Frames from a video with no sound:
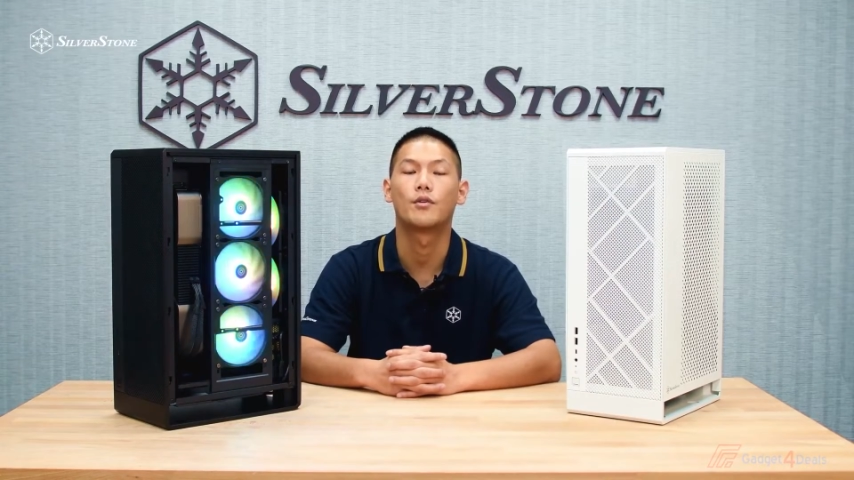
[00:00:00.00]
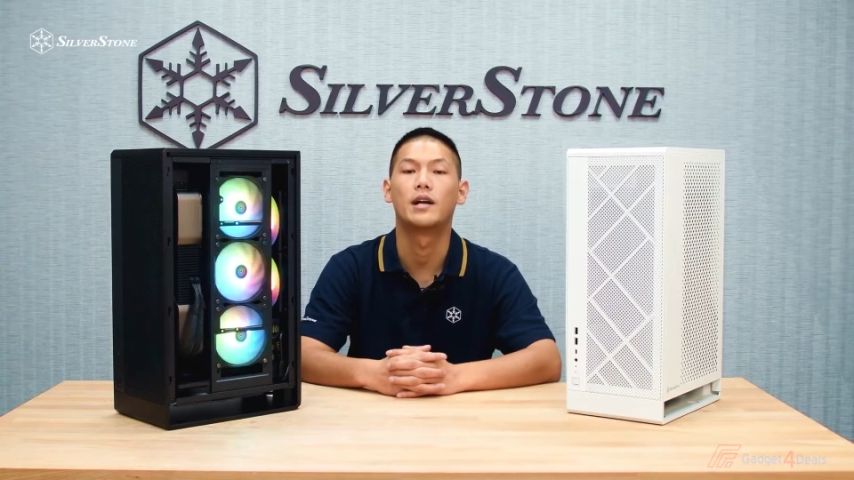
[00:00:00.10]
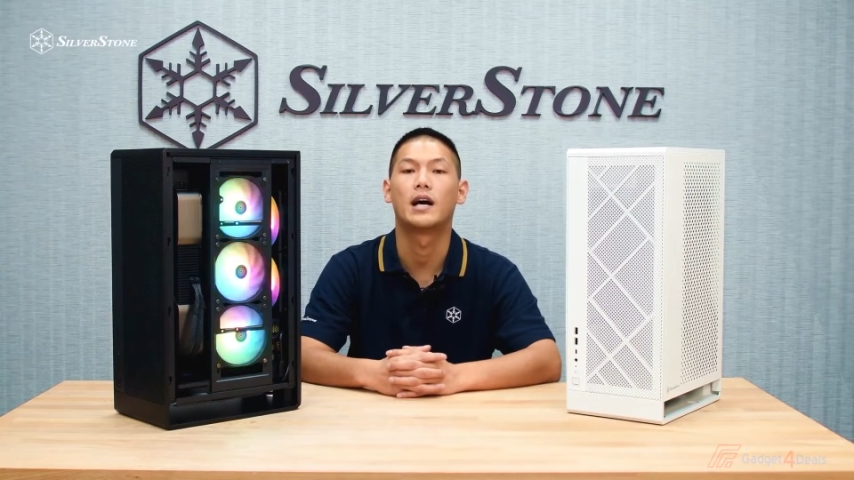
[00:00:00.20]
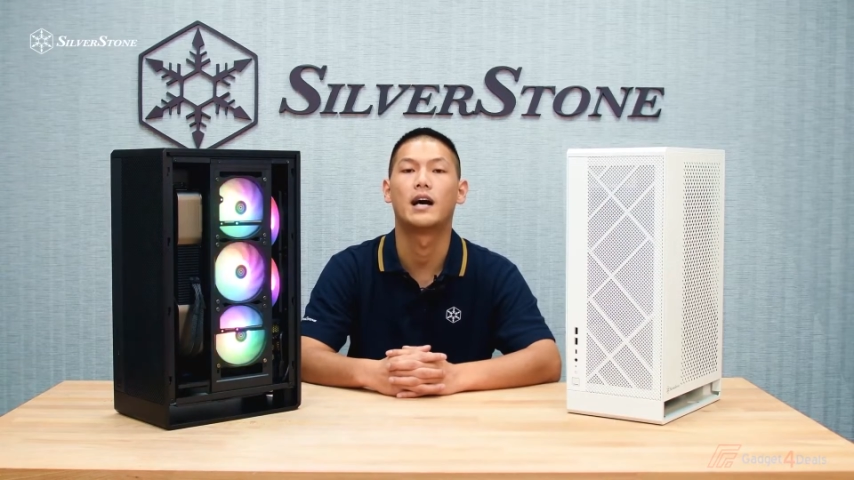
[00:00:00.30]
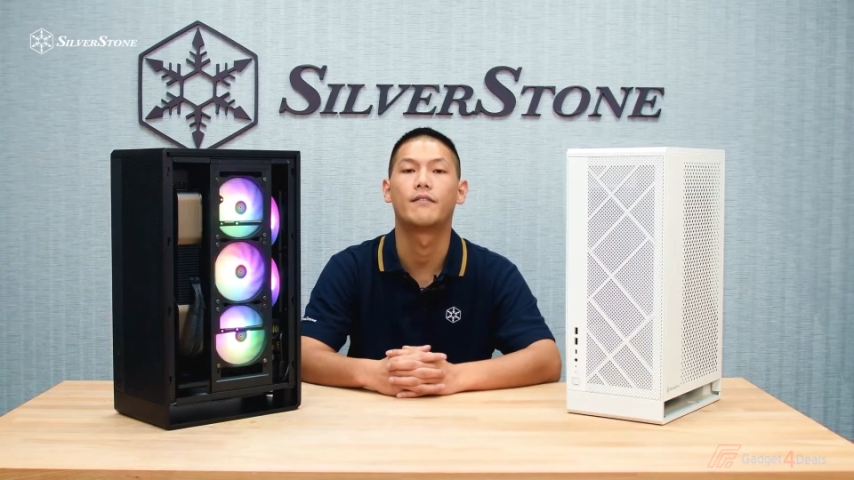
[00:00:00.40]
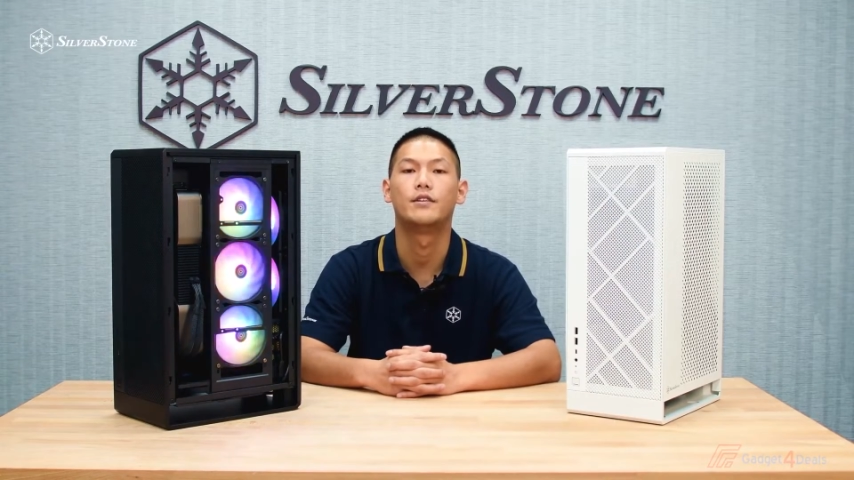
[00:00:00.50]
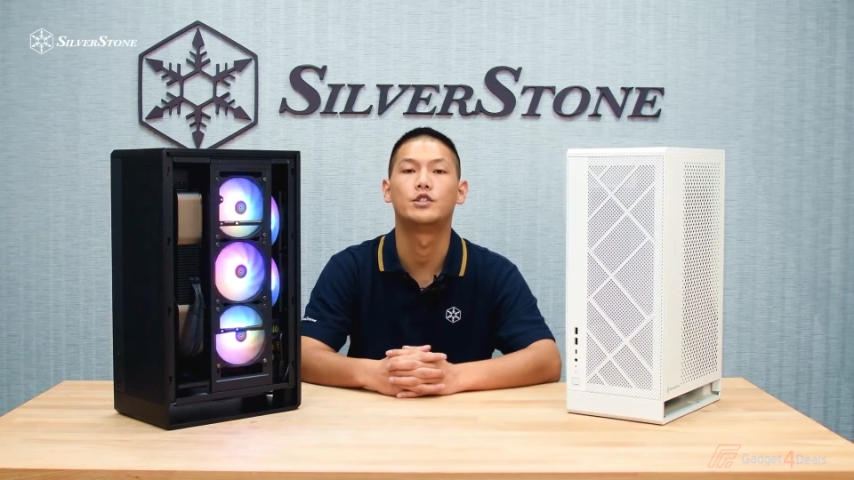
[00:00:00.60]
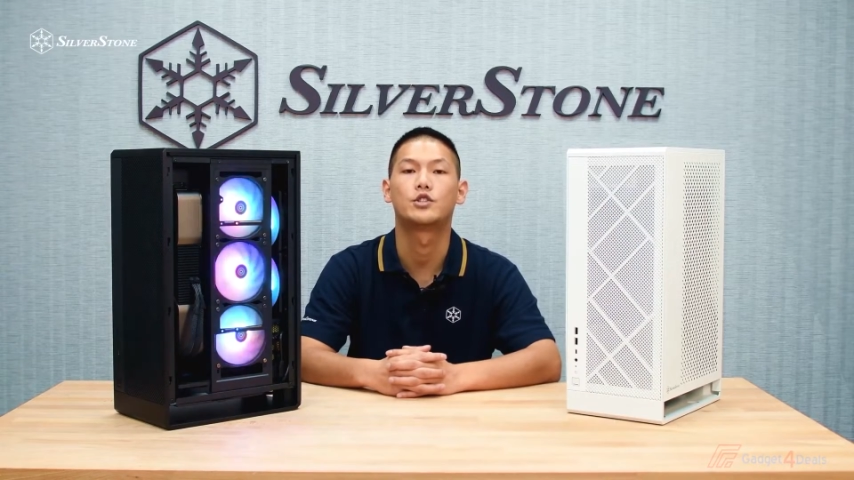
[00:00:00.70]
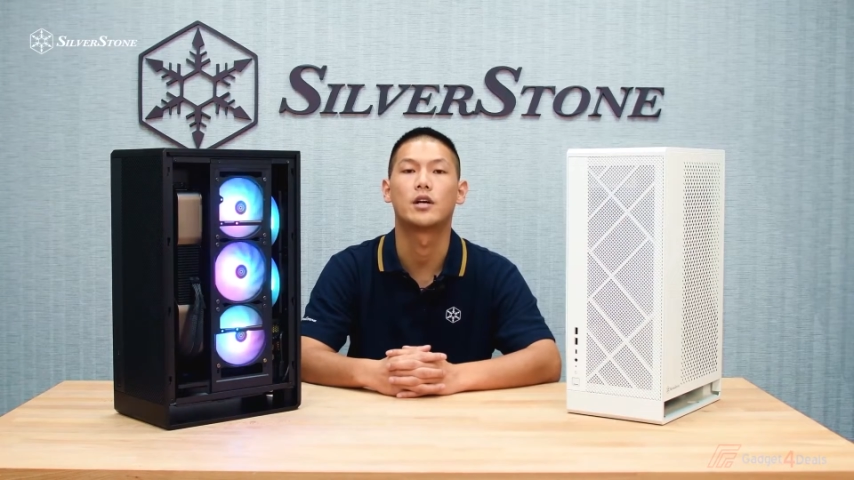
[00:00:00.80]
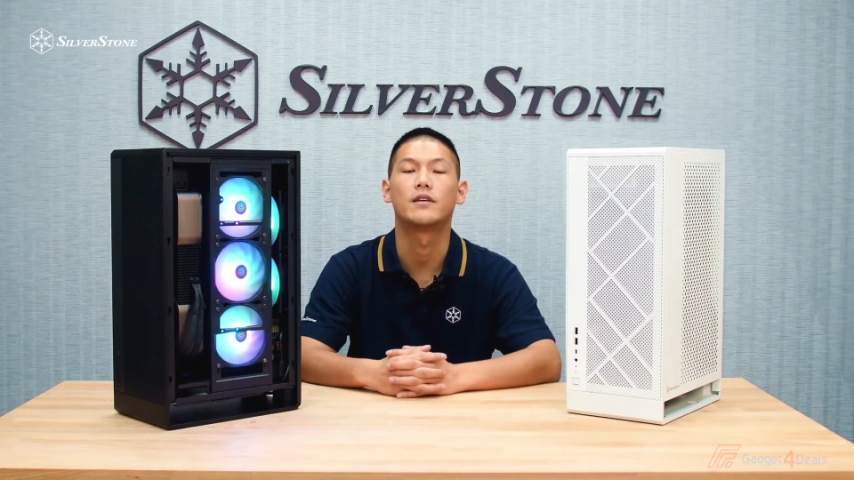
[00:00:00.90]

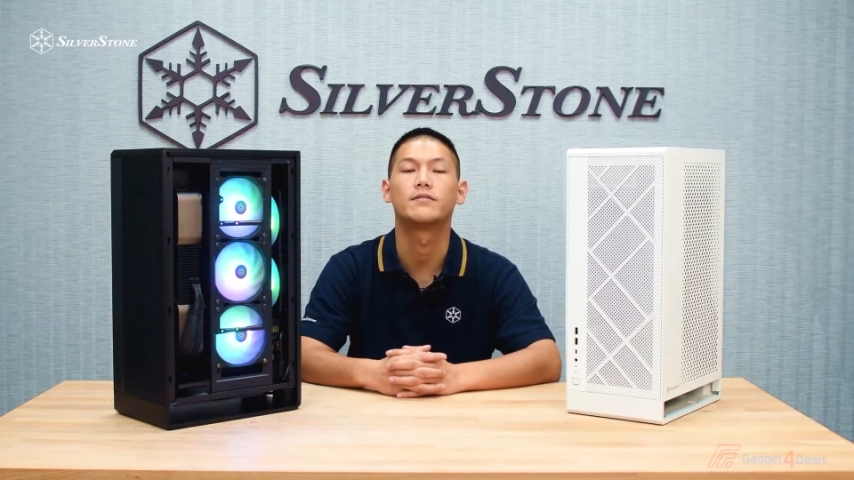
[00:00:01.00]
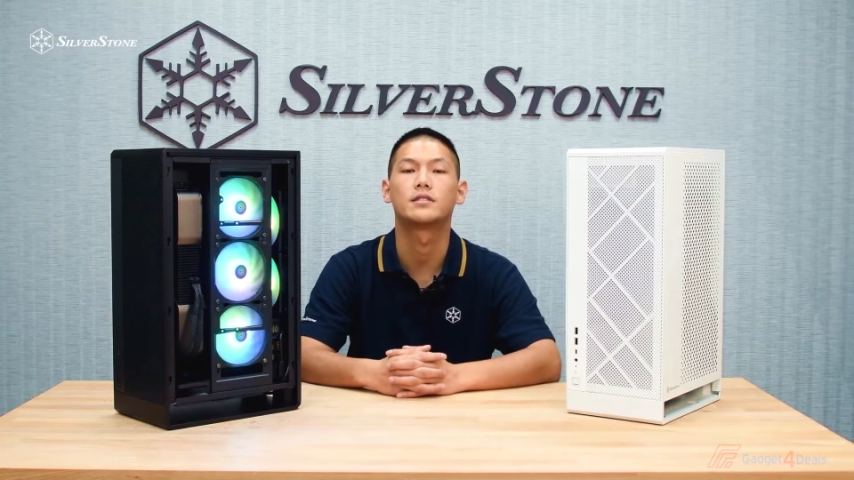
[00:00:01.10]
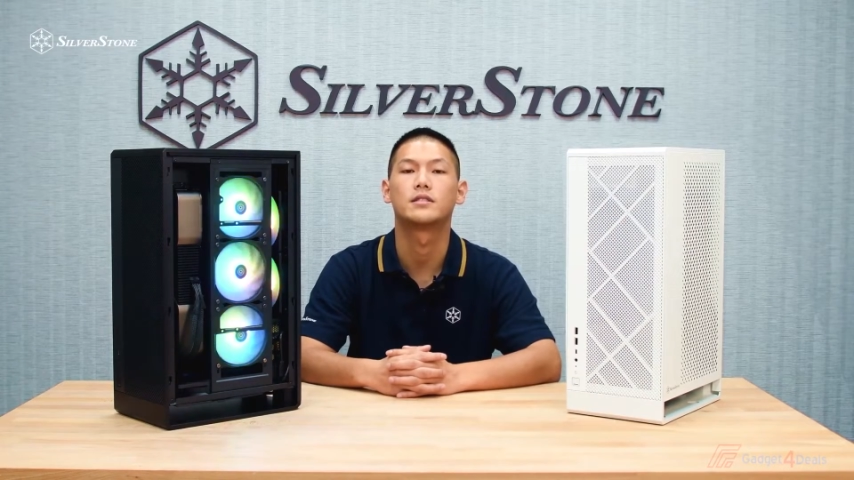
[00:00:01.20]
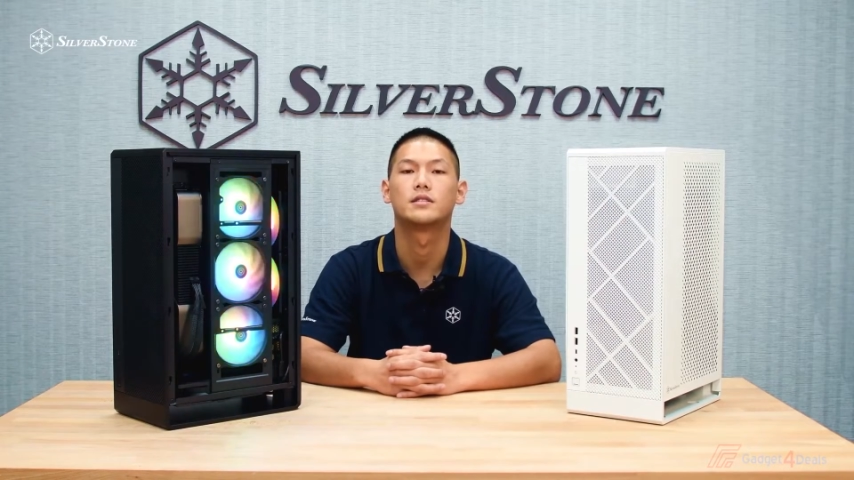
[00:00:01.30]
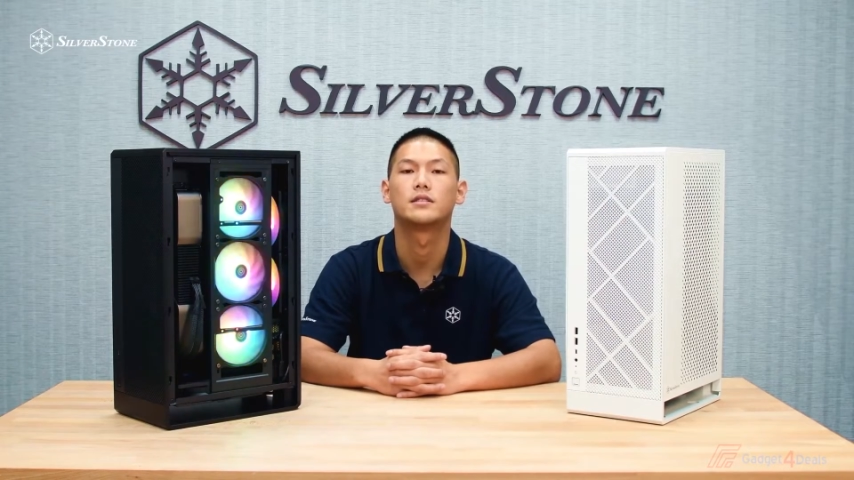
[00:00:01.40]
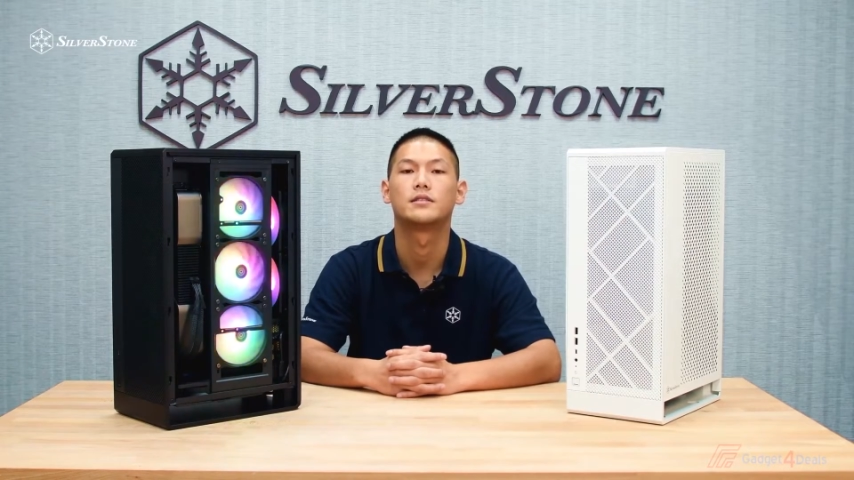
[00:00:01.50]
3.5-inch drives.